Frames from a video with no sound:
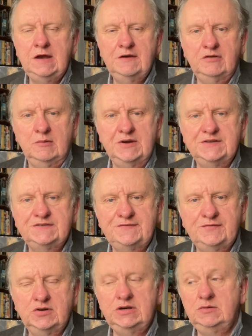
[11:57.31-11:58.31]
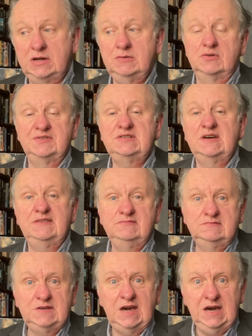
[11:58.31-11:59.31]
from it for you, and it will also
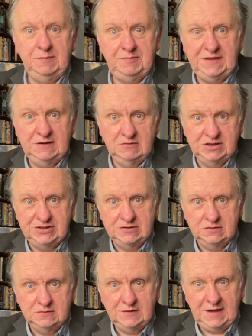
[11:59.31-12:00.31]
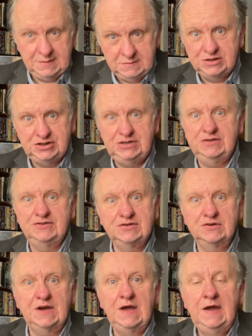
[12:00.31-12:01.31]
even keep the original image you
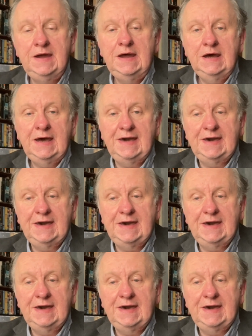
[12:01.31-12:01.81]
took in